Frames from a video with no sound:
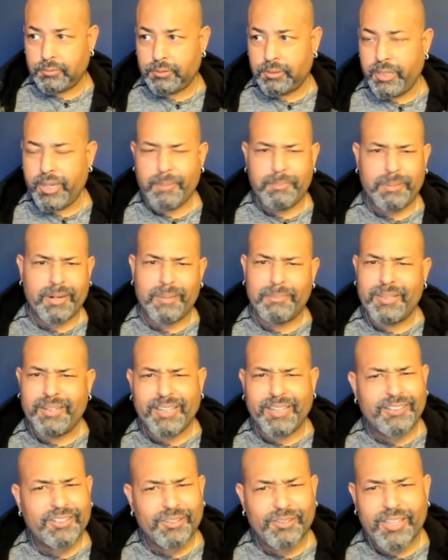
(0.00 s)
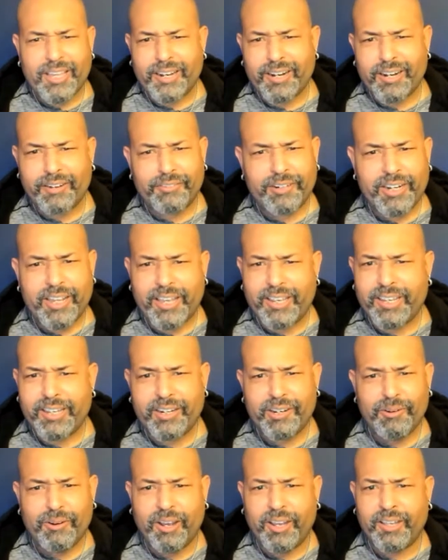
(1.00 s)
Yeah, but I mean, they do that every day
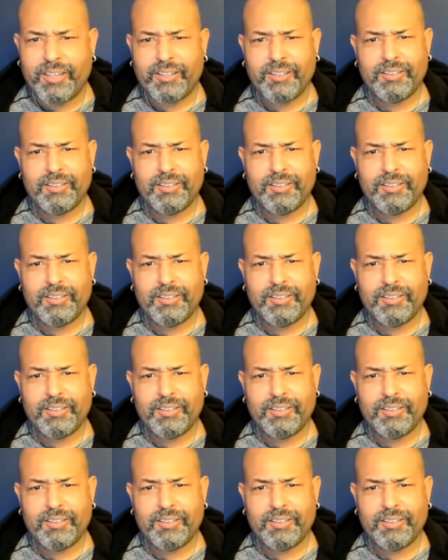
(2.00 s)
anyway.